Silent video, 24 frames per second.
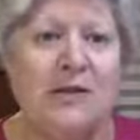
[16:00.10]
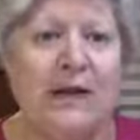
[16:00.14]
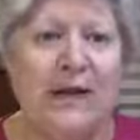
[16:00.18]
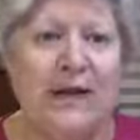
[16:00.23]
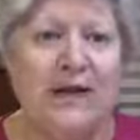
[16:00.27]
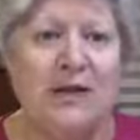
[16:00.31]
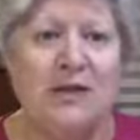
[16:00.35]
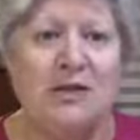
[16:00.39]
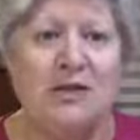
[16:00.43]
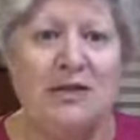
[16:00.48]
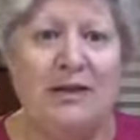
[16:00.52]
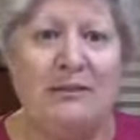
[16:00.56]

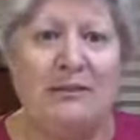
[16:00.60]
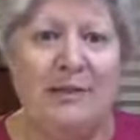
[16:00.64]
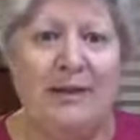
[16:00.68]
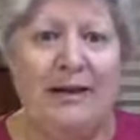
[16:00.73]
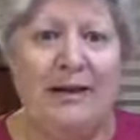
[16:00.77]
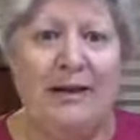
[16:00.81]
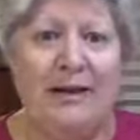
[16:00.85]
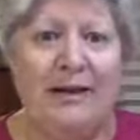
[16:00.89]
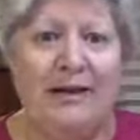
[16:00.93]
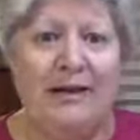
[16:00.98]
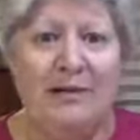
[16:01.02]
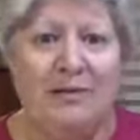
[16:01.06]
actually be
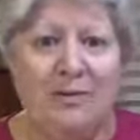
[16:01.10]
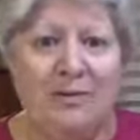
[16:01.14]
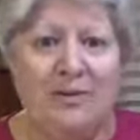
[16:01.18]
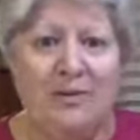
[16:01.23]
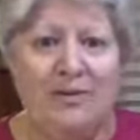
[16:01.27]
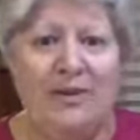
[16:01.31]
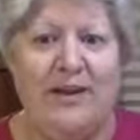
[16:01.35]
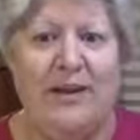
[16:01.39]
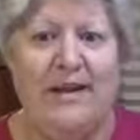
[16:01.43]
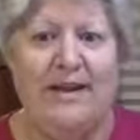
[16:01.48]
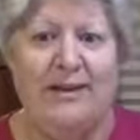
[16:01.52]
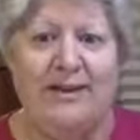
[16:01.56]
in the
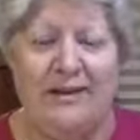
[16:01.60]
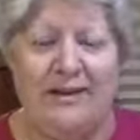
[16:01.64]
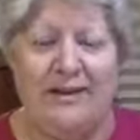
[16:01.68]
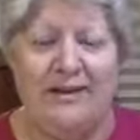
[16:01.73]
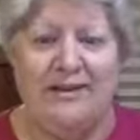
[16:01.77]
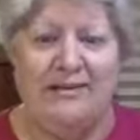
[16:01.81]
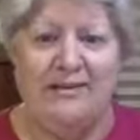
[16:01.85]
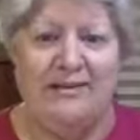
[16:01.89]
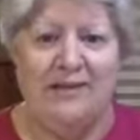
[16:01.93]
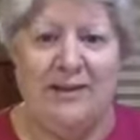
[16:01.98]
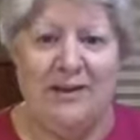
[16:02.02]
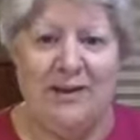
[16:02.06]
movie
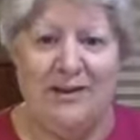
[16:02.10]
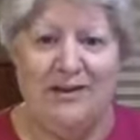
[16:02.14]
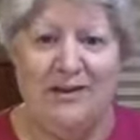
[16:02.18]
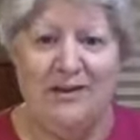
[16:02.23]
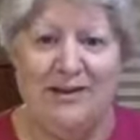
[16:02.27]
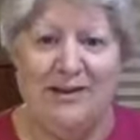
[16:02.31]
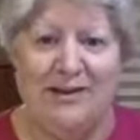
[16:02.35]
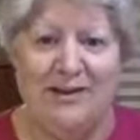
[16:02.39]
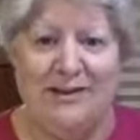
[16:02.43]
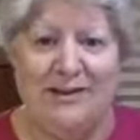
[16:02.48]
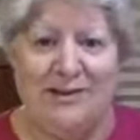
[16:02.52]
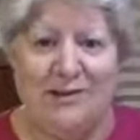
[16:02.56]
unless they
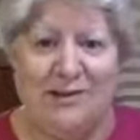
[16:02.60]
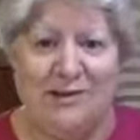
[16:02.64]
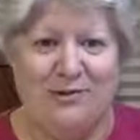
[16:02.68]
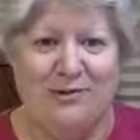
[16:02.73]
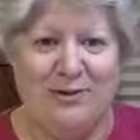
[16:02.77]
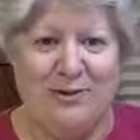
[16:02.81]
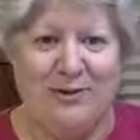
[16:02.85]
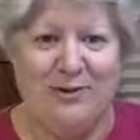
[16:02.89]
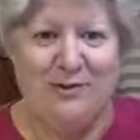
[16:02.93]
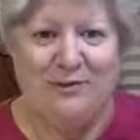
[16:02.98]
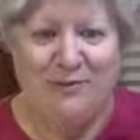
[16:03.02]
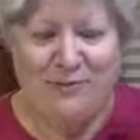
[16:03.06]
could do
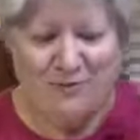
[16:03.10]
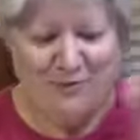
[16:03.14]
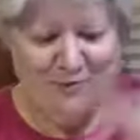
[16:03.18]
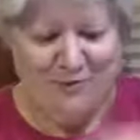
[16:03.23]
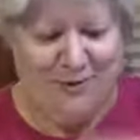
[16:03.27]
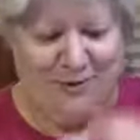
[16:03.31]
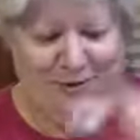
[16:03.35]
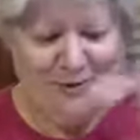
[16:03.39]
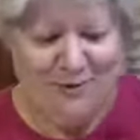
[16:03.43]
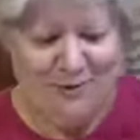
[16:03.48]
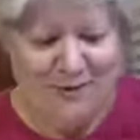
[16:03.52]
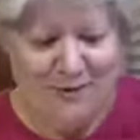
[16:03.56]
it for
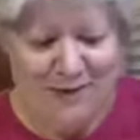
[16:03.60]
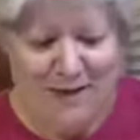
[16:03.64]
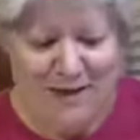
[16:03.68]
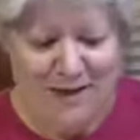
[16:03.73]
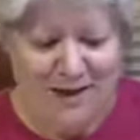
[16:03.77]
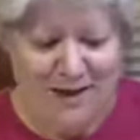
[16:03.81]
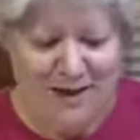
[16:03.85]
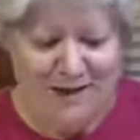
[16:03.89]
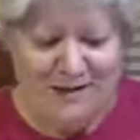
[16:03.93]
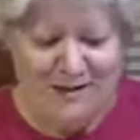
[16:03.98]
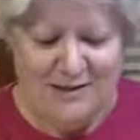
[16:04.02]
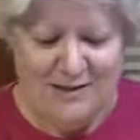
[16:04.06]
real.
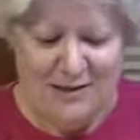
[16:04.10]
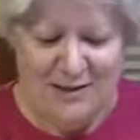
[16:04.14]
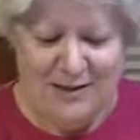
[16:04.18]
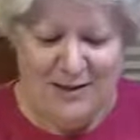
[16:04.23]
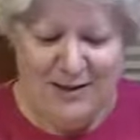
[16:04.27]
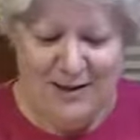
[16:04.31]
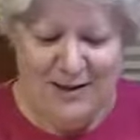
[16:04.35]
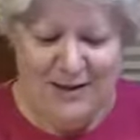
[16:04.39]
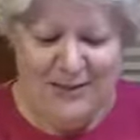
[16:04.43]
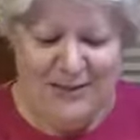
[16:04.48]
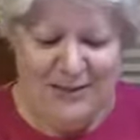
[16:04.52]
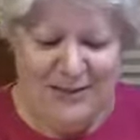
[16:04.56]

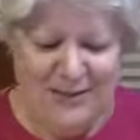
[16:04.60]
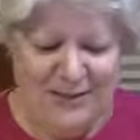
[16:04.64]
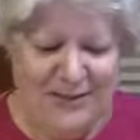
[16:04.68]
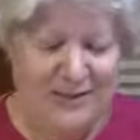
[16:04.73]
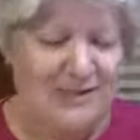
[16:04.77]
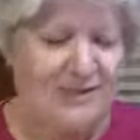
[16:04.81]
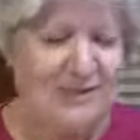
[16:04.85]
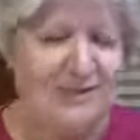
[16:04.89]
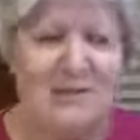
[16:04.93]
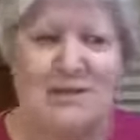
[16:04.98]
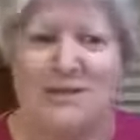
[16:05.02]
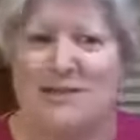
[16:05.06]
So this
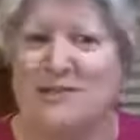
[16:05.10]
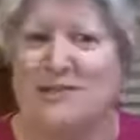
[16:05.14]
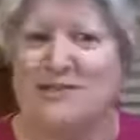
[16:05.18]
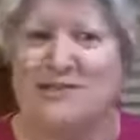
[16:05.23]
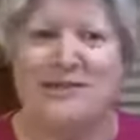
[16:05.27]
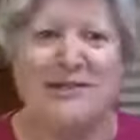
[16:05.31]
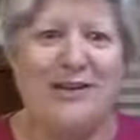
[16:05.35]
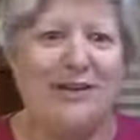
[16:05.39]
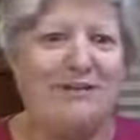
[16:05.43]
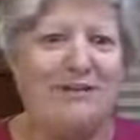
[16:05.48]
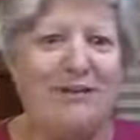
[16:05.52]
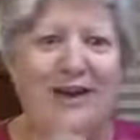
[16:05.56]
is just
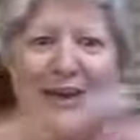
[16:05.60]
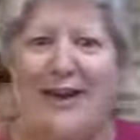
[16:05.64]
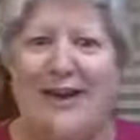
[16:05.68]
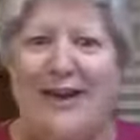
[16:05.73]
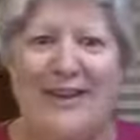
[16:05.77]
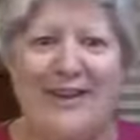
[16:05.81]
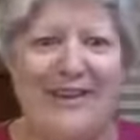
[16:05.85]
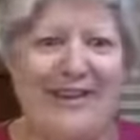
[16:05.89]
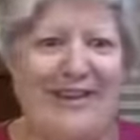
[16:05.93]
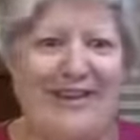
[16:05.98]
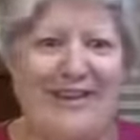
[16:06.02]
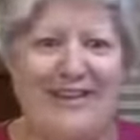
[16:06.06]
sort of
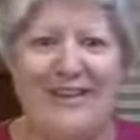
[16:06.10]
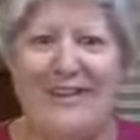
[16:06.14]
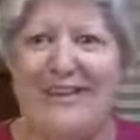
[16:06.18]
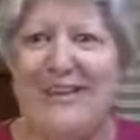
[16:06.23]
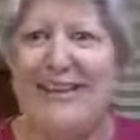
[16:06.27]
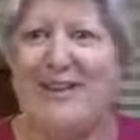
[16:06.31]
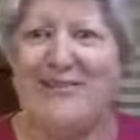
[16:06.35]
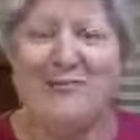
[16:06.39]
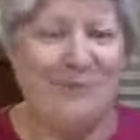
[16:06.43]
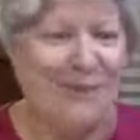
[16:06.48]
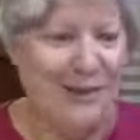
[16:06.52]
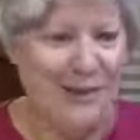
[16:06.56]
like
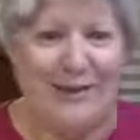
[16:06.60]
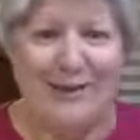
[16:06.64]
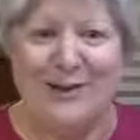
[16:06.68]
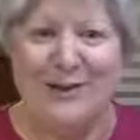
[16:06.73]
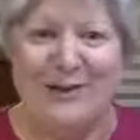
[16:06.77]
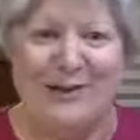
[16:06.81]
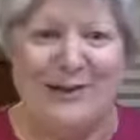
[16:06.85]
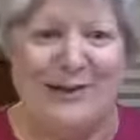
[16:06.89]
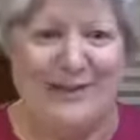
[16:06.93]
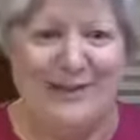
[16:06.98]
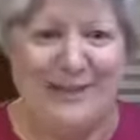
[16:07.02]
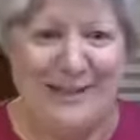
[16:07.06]
really
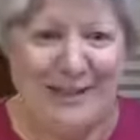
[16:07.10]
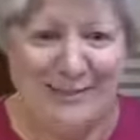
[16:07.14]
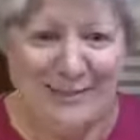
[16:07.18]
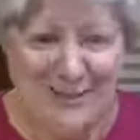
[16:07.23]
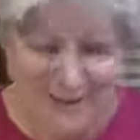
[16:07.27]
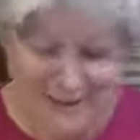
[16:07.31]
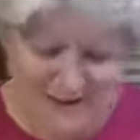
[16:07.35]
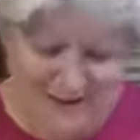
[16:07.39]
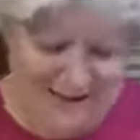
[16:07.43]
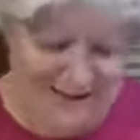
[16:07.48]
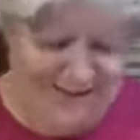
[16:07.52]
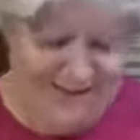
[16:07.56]
cool stuff
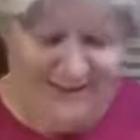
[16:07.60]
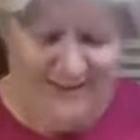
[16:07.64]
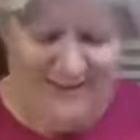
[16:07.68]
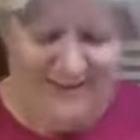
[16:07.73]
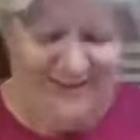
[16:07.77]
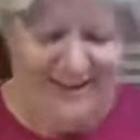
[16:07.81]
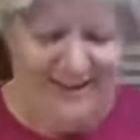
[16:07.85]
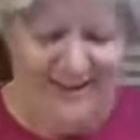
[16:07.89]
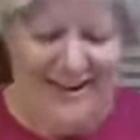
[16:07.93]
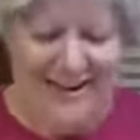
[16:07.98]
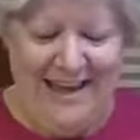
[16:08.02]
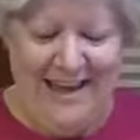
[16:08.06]
that's going on.
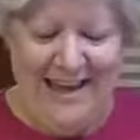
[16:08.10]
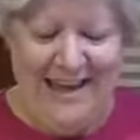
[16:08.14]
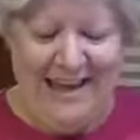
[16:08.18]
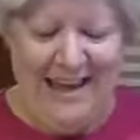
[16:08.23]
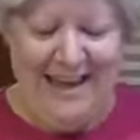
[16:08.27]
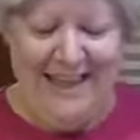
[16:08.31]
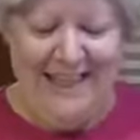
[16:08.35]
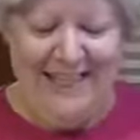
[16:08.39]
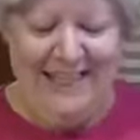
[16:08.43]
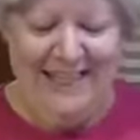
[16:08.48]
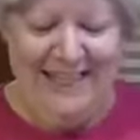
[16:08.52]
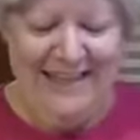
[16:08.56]

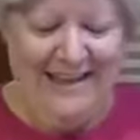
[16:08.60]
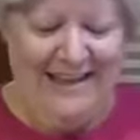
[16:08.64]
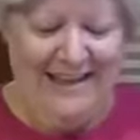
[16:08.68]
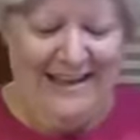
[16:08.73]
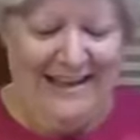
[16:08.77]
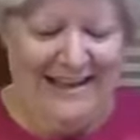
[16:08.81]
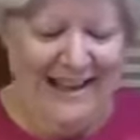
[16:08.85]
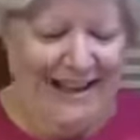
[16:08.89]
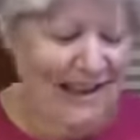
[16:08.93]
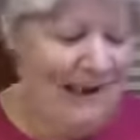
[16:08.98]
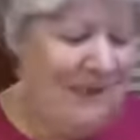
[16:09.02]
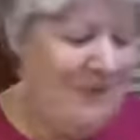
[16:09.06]
And
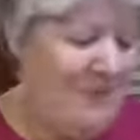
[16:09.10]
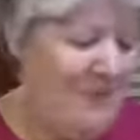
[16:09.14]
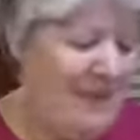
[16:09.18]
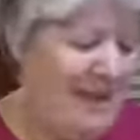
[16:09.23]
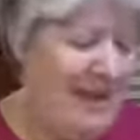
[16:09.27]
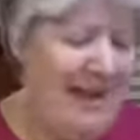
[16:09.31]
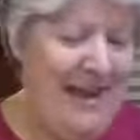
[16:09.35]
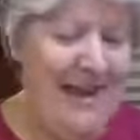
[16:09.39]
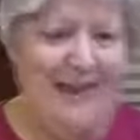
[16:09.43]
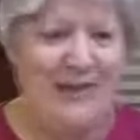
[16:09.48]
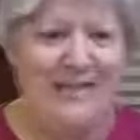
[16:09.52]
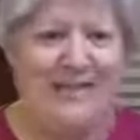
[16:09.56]
then they
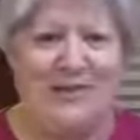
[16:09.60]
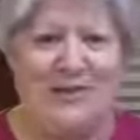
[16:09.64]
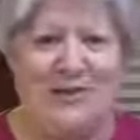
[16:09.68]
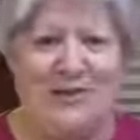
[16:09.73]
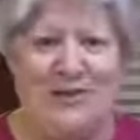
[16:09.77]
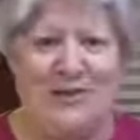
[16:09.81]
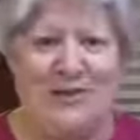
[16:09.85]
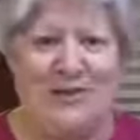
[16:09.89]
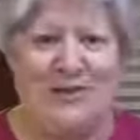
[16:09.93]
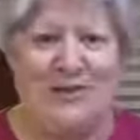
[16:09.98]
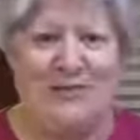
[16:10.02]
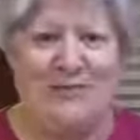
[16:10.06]
had
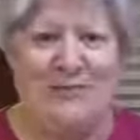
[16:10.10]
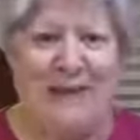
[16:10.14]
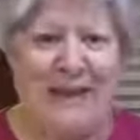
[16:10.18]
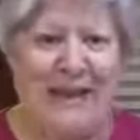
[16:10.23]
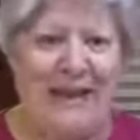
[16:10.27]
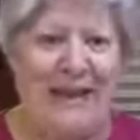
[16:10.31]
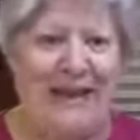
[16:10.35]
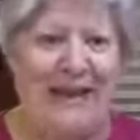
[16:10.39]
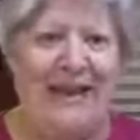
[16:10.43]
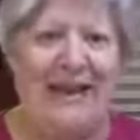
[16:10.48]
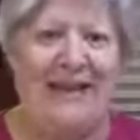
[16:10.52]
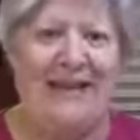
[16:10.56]
to, back
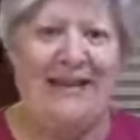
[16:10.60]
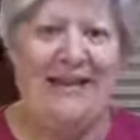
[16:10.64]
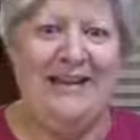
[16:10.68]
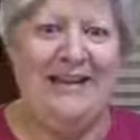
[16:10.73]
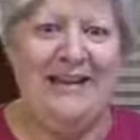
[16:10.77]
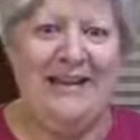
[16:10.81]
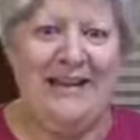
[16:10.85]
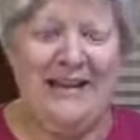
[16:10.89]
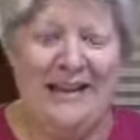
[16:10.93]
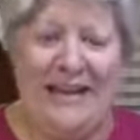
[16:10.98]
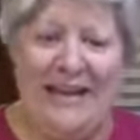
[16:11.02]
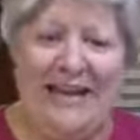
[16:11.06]

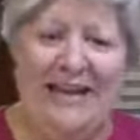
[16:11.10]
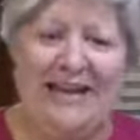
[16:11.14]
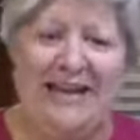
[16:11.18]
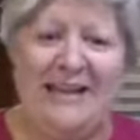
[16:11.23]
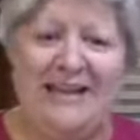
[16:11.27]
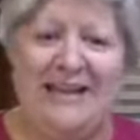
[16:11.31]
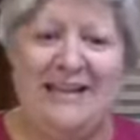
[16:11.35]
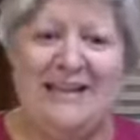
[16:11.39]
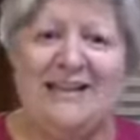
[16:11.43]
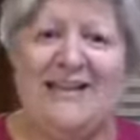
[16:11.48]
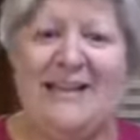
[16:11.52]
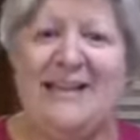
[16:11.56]
in
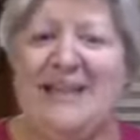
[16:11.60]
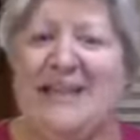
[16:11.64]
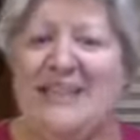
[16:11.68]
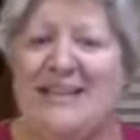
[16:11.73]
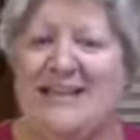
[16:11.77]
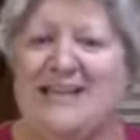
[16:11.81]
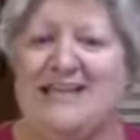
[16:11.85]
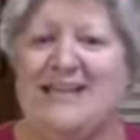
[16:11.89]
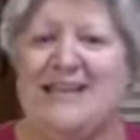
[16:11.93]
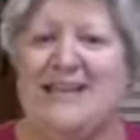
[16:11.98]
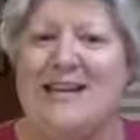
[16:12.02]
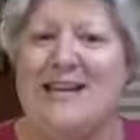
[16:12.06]
England, they
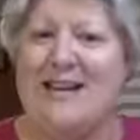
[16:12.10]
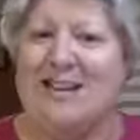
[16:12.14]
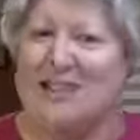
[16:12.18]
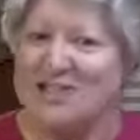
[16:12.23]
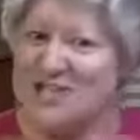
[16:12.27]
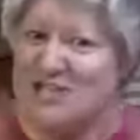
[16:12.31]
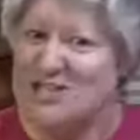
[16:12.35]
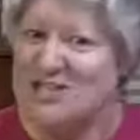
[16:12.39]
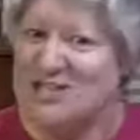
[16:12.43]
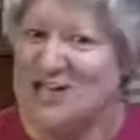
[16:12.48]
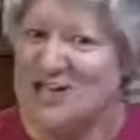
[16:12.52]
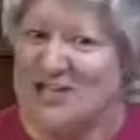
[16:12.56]
started
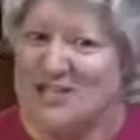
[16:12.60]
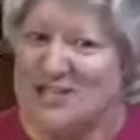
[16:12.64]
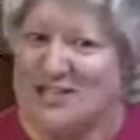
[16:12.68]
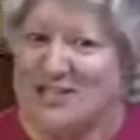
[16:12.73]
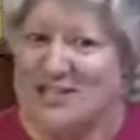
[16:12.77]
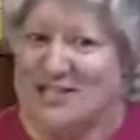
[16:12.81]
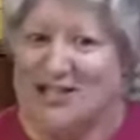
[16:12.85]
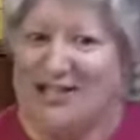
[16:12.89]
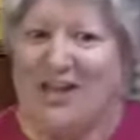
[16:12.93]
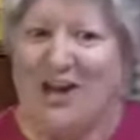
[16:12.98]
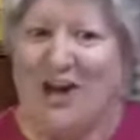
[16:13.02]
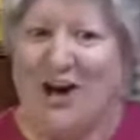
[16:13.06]

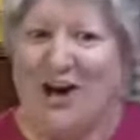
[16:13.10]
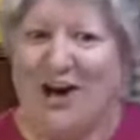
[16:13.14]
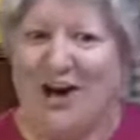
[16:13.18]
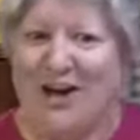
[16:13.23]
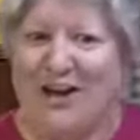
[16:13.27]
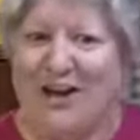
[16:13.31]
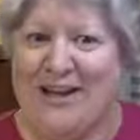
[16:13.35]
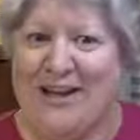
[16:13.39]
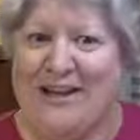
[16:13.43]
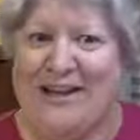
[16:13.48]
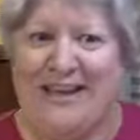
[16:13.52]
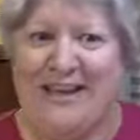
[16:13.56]
construction
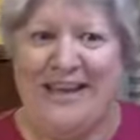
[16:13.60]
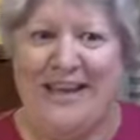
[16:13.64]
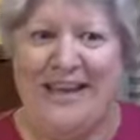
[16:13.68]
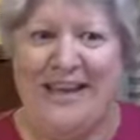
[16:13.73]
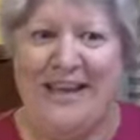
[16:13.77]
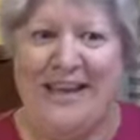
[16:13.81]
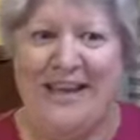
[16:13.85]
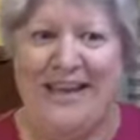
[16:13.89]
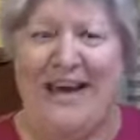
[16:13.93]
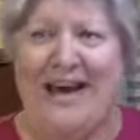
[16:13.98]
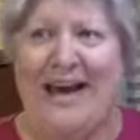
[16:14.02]
on the